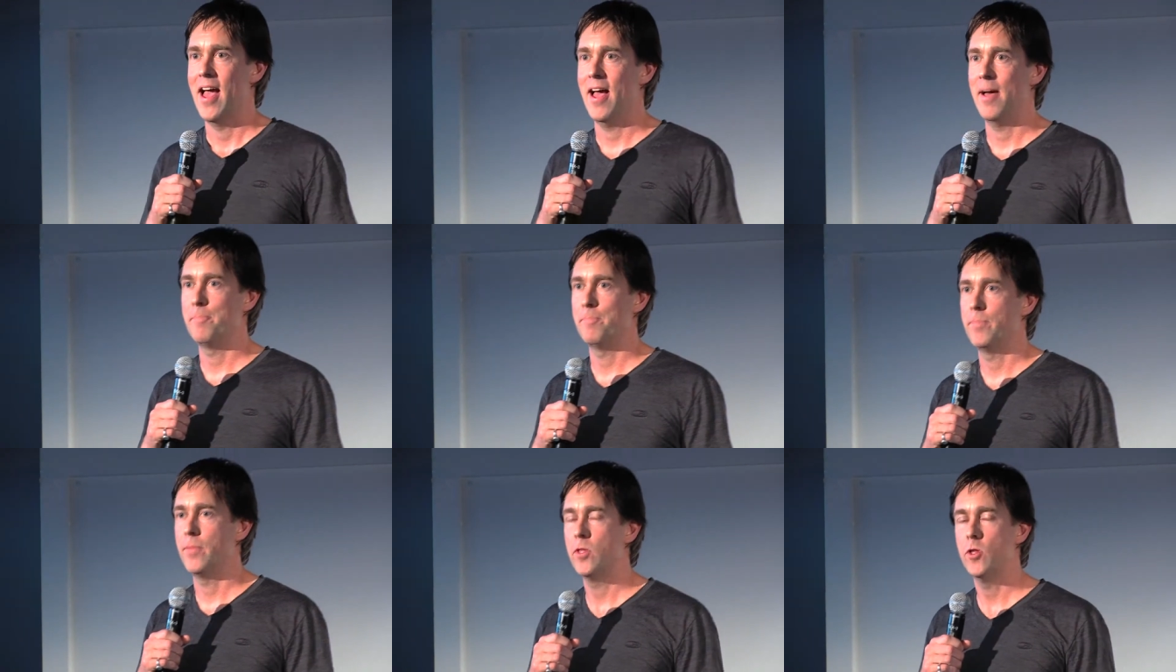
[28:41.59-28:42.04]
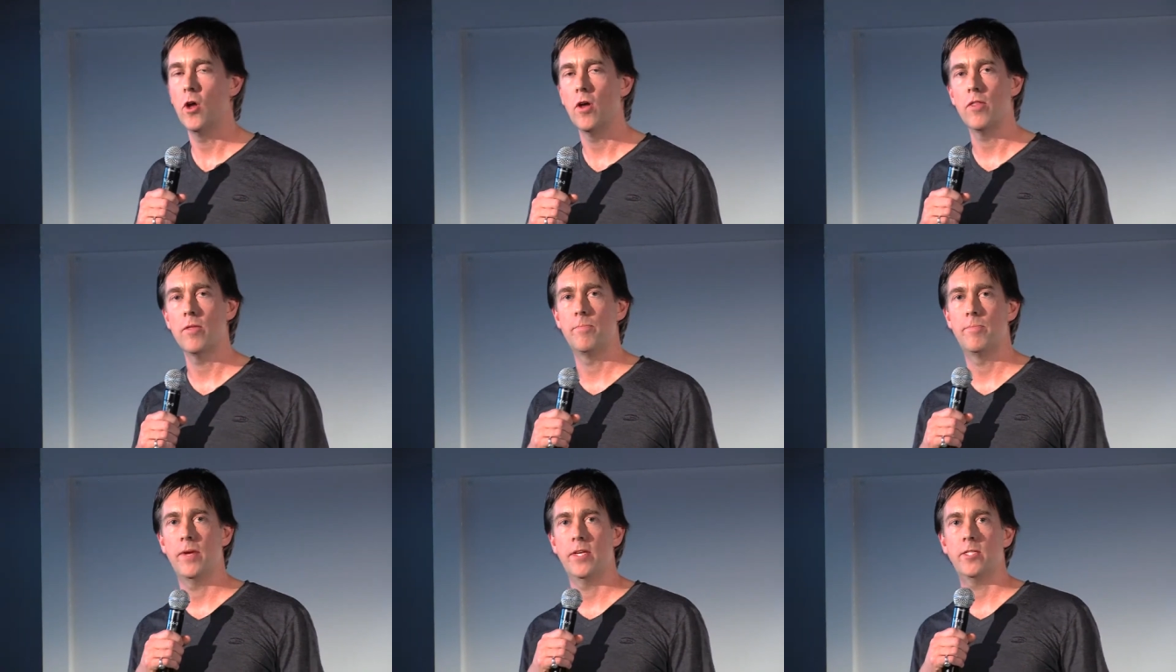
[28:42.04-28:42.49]
Um,
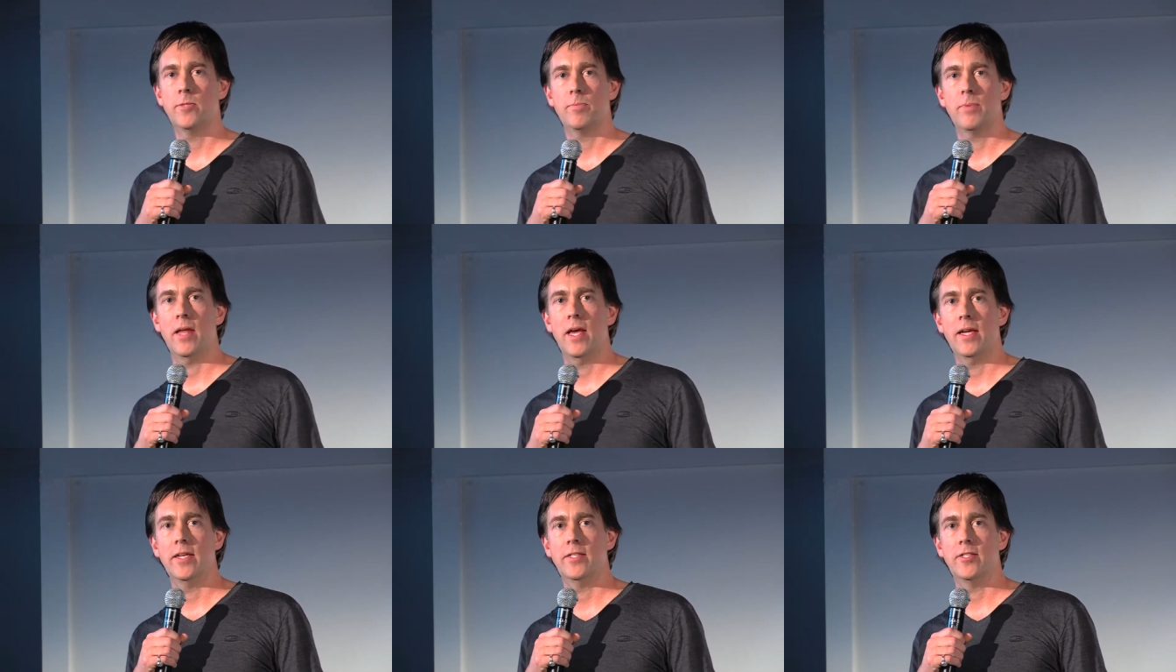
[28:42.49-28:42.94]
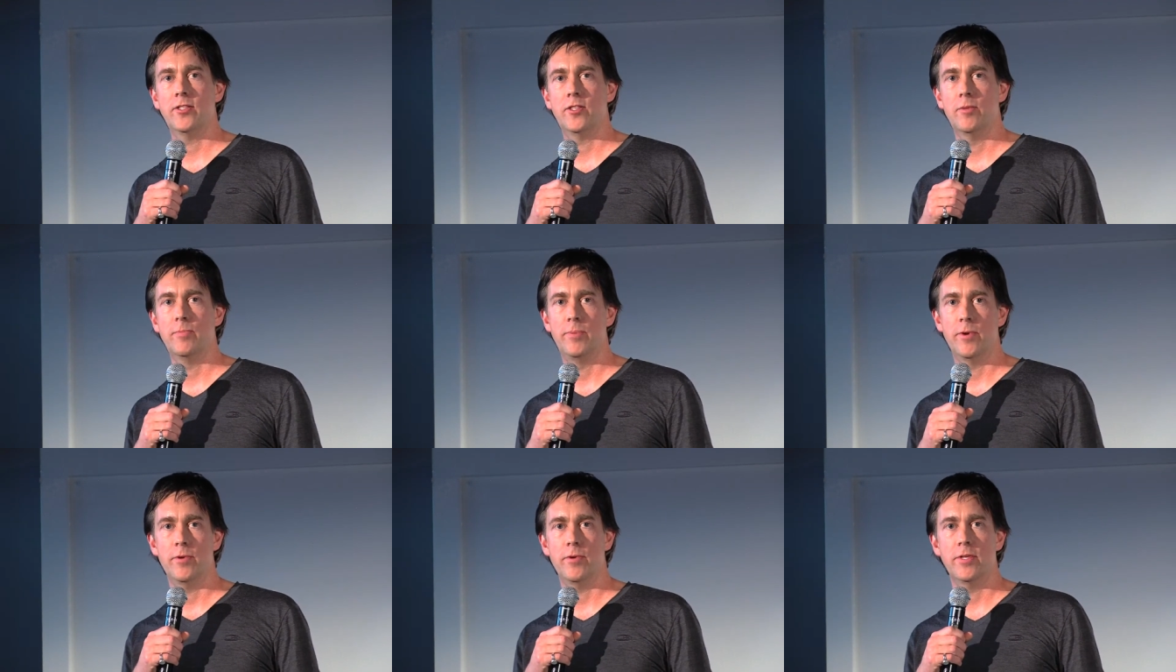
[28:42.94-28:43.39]
not the best place
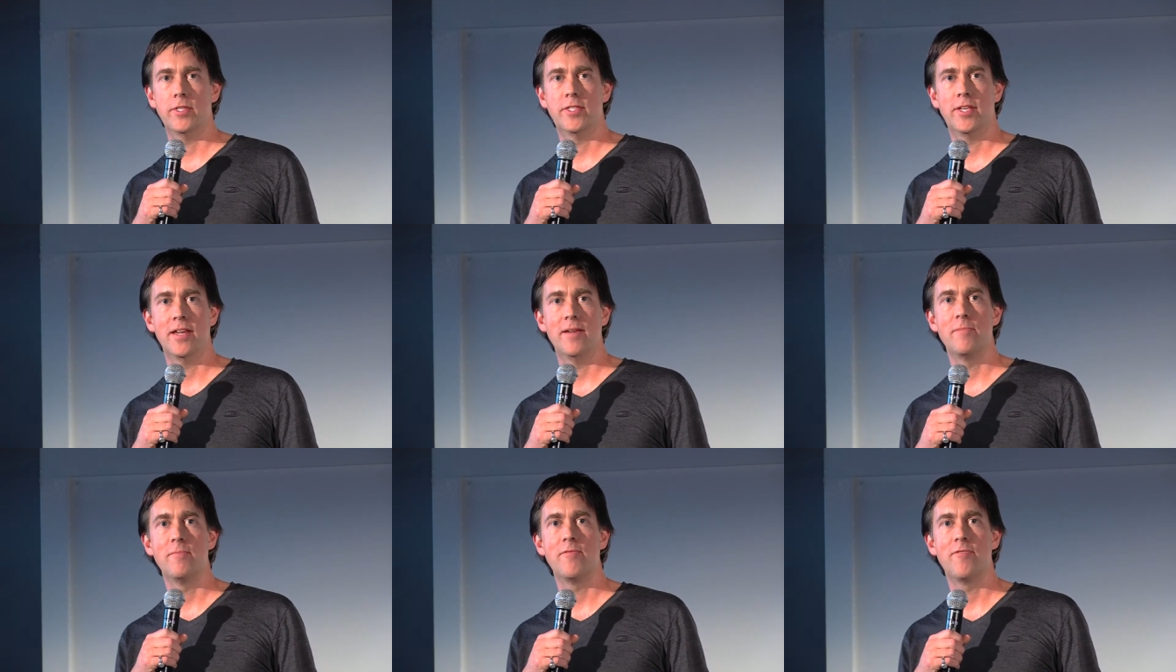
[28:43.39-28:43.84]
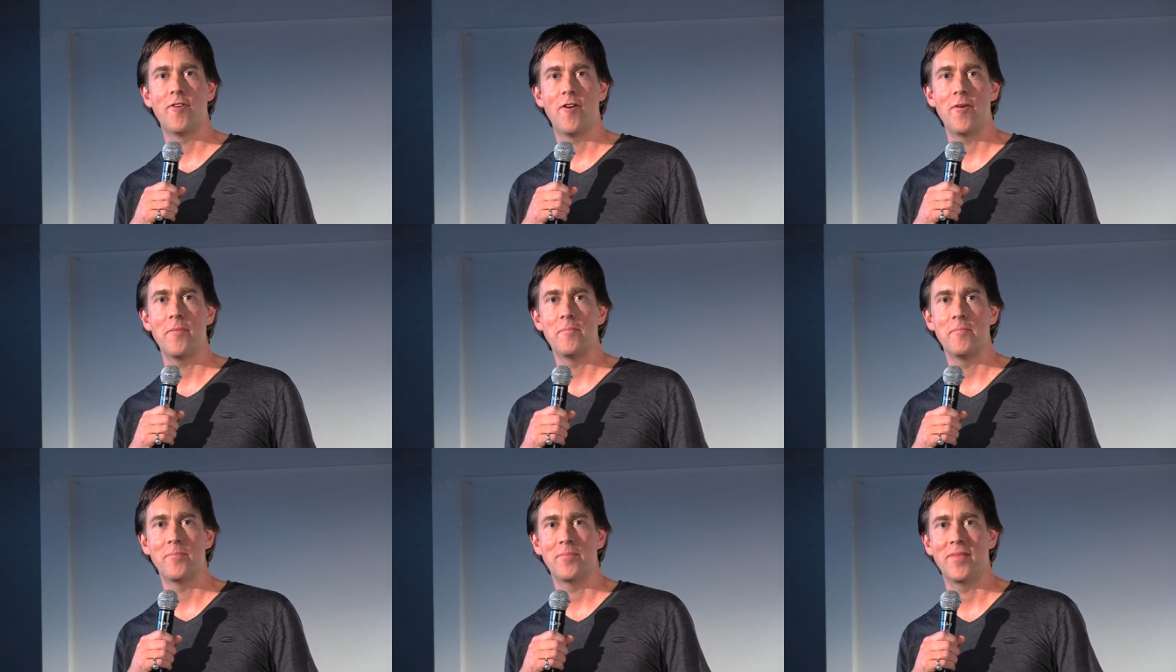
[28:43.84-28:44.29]
to build a team from.